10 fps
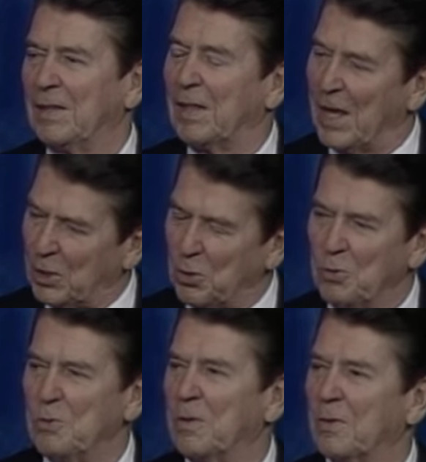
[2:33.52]
Thank
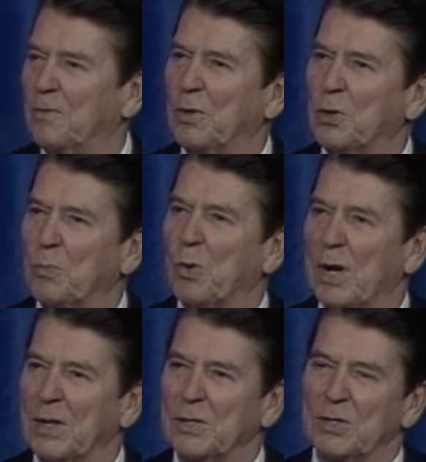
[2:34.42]
you for your
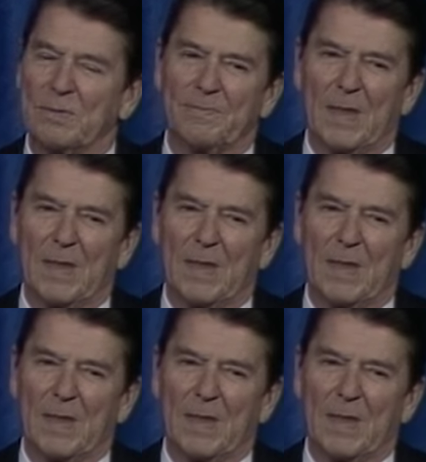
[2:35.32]
prayers.